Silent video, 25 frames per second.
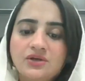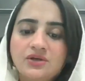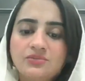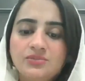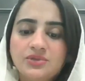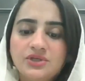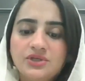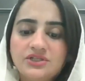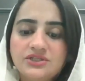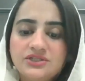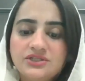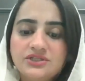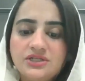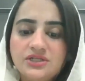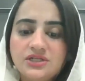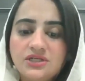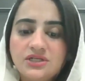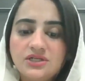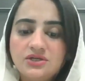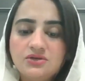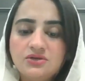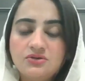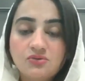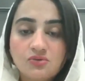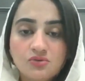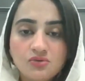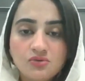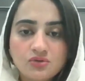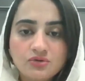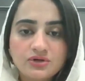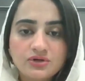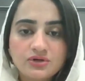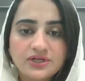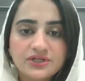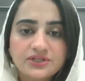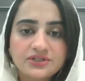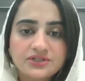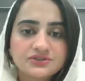PGE
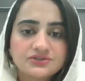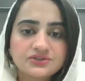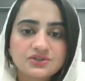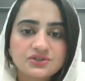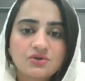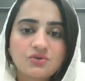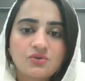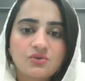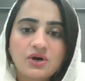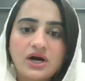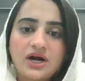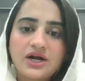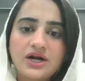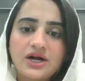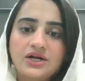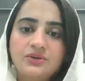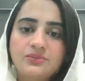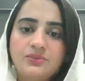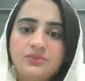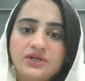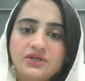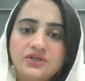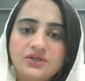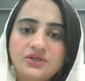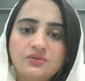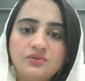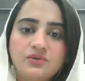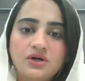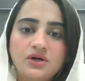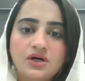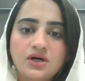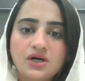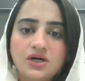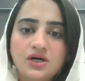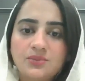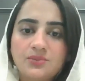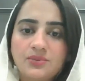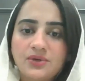core, it is required when you
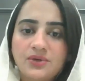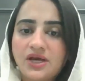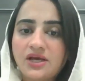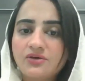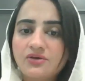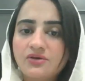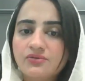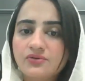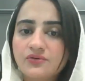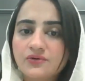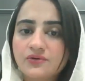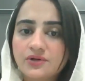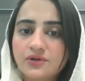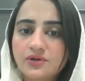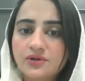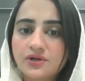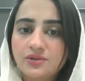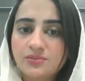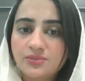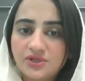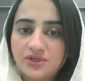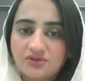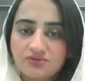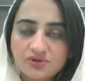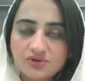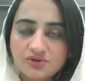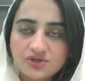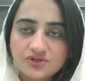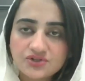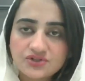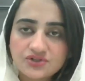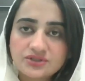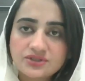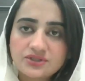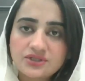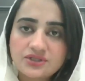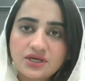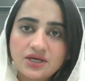are applying for
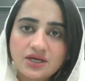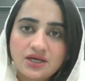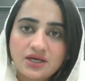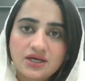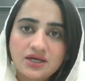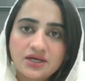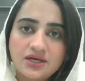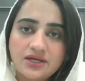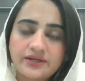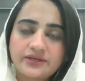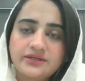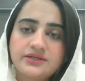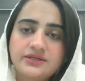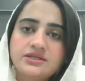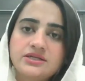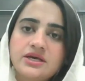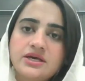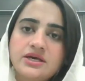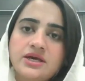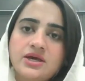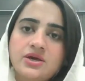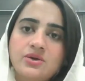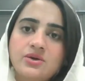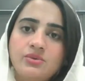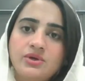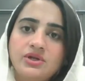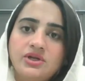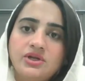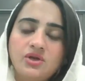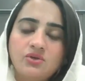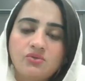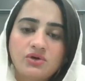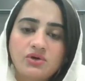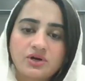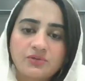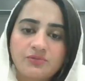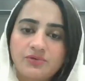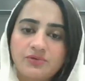immigration and when
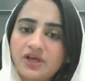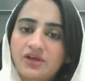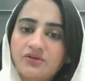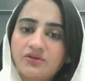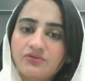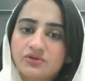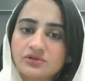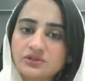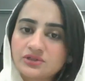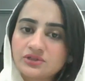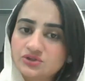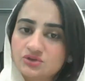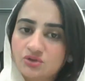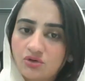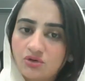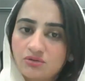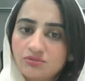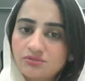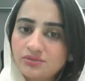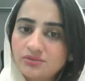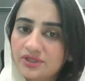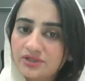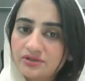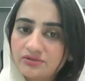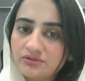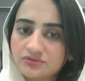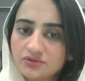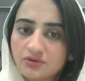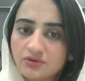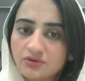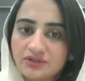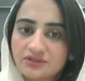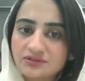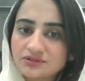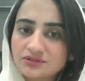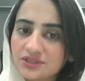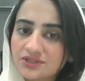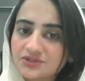you are applying for a job in a
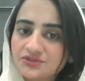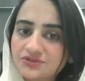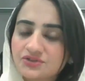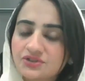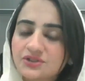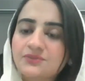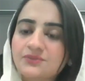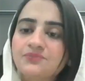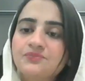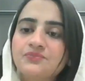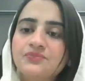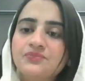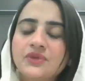foreign country.